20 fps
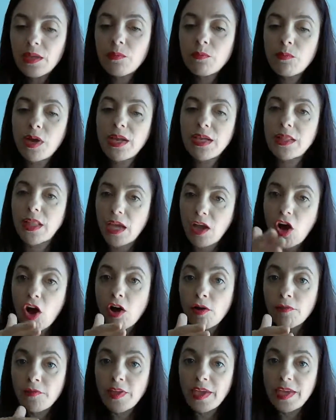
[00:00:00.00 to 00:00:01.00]
in my
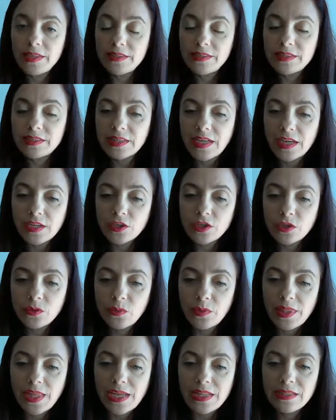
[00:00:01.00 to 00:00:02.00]
off-air
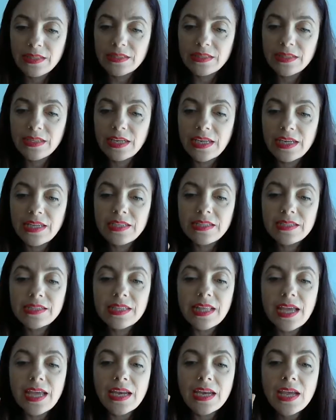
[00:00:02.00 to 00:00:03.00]
discussion with Alison
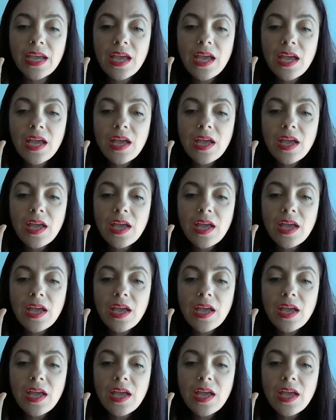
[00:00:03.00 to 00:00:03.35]
is that